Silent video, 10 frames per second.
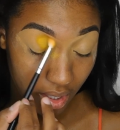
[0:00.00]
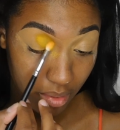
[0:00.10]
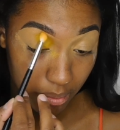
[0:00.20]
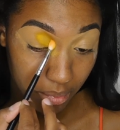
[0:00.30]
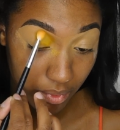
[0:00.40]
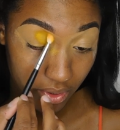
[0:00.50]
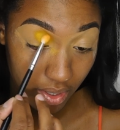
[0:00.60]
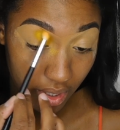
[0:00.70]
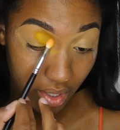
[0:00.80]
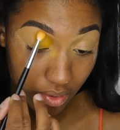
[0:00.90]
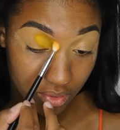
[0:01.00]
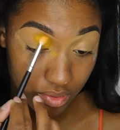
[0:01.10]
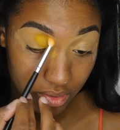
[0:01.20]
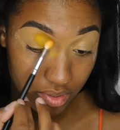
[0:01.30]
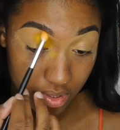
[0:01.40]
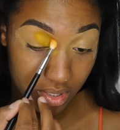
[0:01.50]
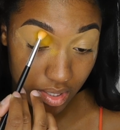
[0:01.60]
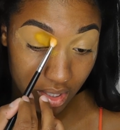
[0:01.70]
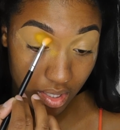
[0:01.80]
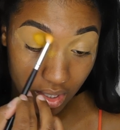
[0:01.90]
and blending out towards
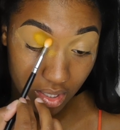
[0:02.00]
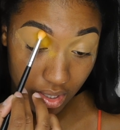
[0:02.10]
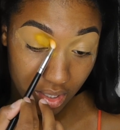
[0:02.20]
the